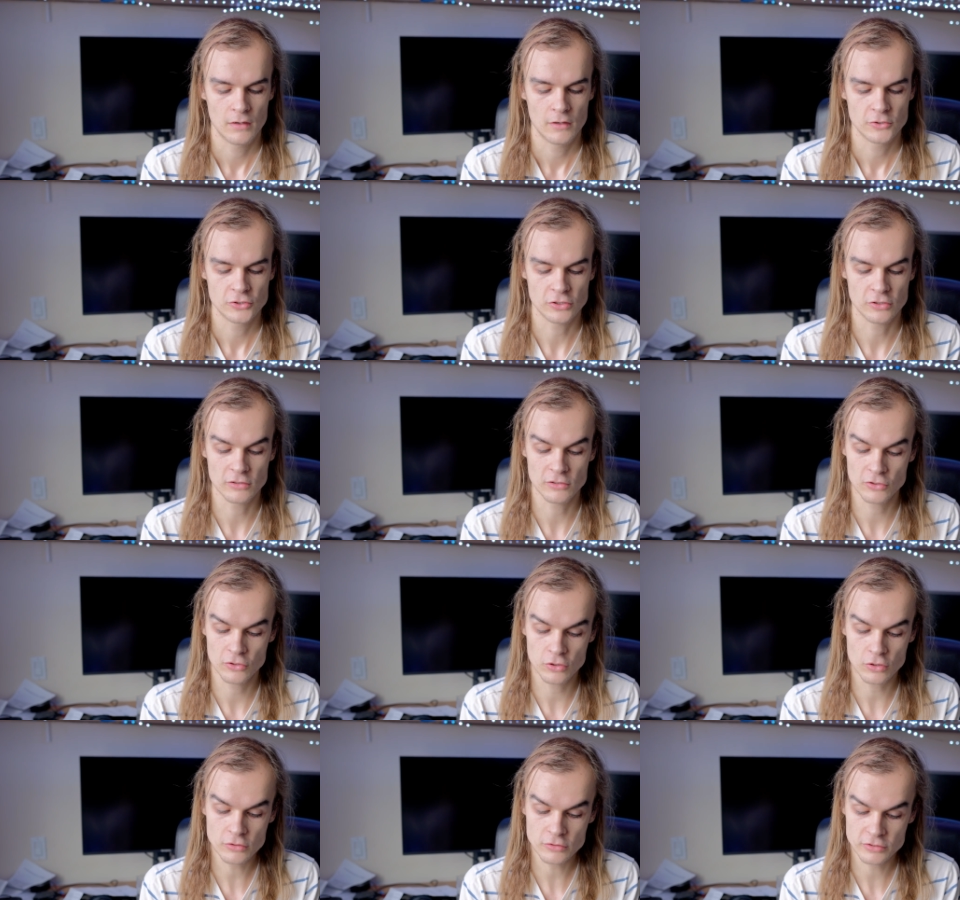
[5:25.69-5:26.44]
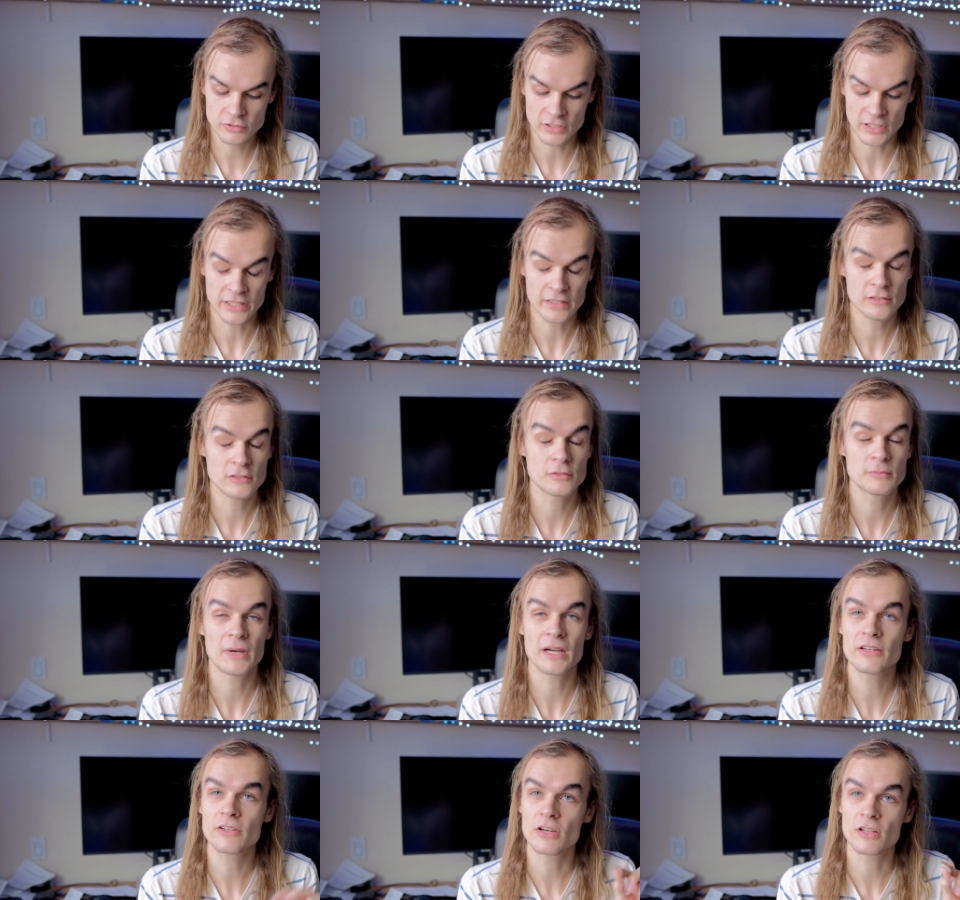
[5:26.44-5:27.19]
So it looks like, to
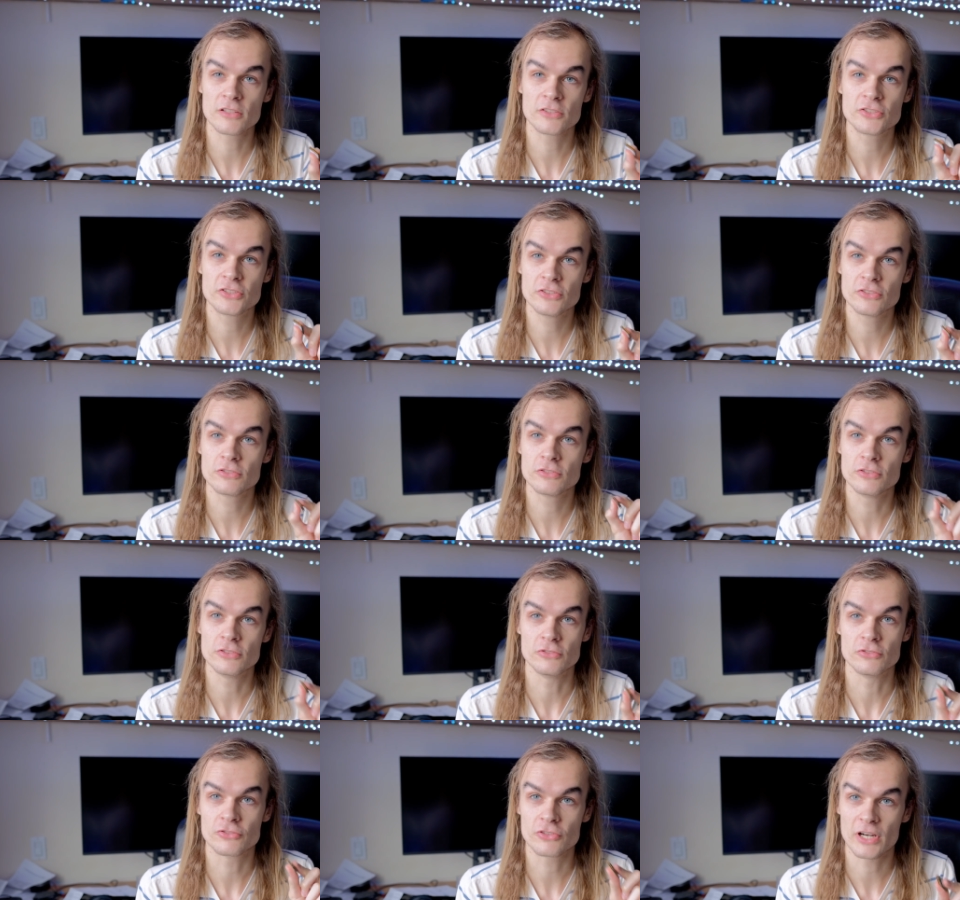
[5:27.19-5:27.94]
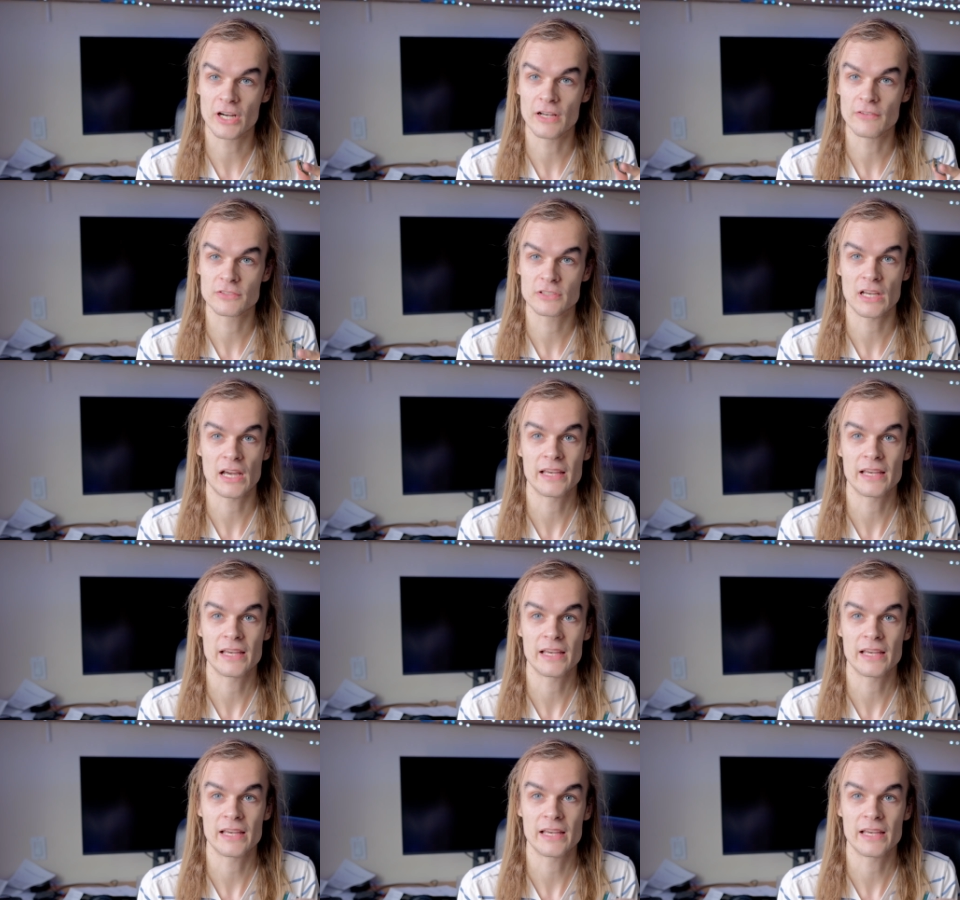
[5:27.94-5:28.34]
my knowledge, these are new drives.